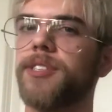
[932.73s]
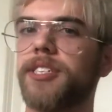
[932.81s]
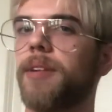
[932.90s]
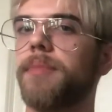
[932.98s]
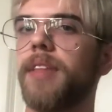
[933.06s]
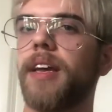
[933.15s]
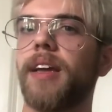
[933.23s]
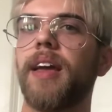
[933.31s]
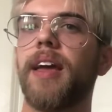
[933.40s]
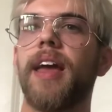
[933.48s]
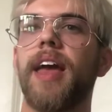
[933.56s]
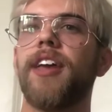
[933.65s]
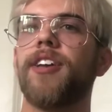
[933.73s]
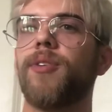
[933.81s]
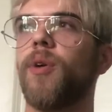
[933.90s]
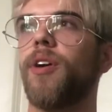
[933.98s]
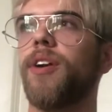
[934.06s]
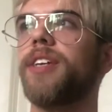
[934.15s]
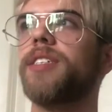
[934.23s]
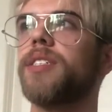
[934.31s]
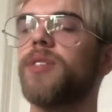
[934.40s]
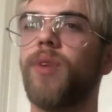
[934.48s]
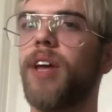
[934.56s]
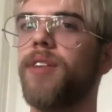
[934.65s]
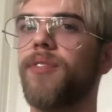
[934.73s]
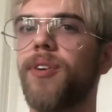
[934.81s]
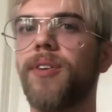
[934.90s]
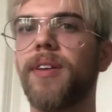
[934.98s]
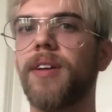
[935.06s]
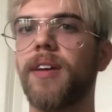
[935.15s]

something and you aren't easily wavered,